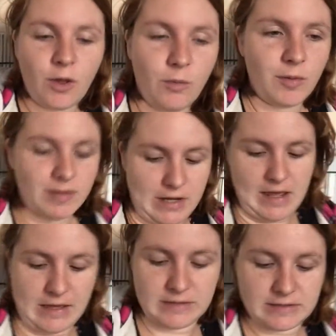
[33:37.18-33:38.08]
a woman
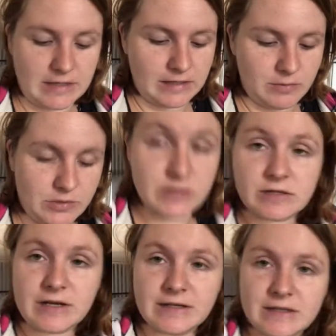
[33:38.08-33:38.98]
accidentally pushes
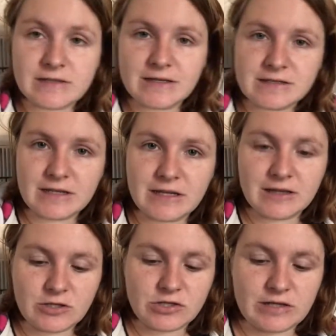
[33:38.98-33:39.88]
a guy downstairs
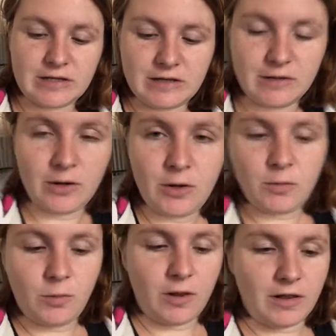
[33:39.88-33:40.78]
thinking that she,
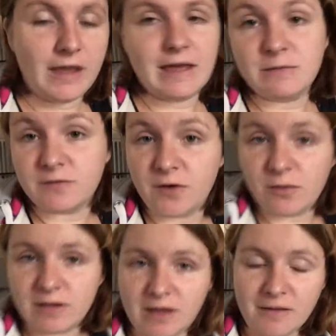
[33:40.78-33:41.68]
like he was
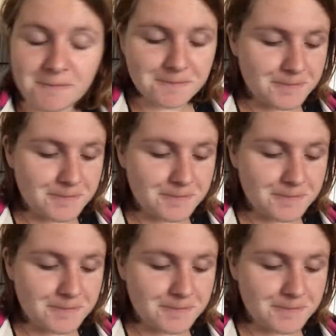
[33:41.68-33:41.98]
following her,